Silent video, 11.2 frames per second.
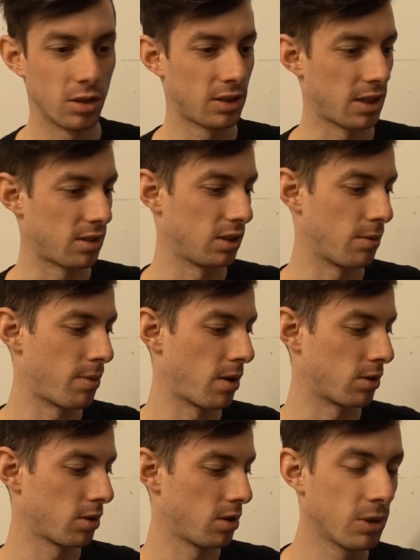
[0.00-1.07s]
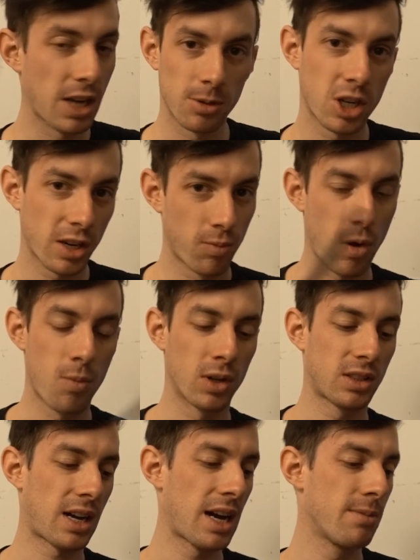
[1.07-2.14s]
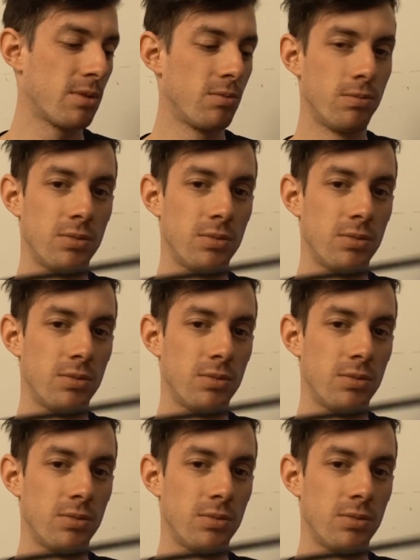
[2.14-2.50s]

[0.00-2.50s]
testing the barrels. We double check one more time.